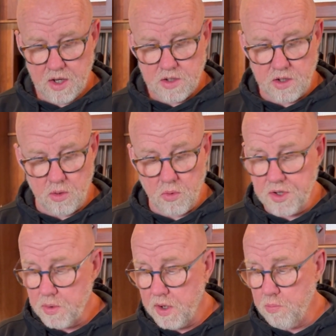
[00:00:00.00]
So
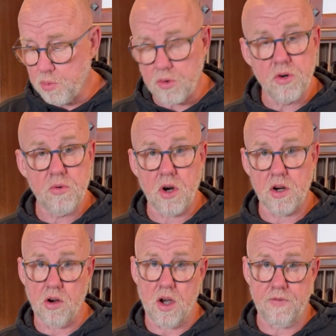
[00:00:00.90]
once we brew our
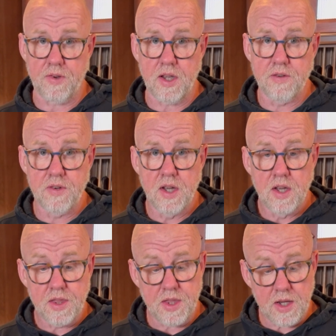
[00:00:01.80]
coffee,
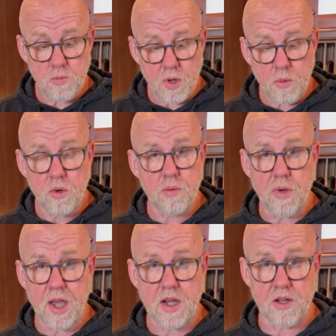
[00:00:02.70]
then we will
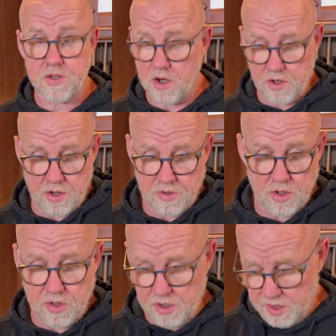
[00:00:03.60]
make, I'll start off
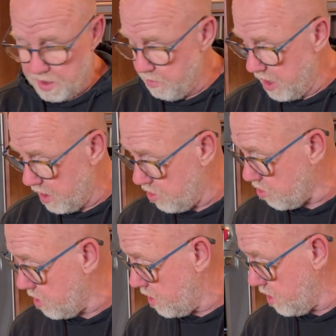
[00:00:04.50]
showing you how to make a
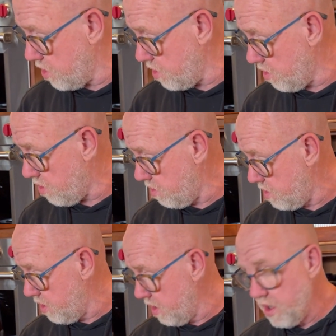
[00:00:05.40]
traditional,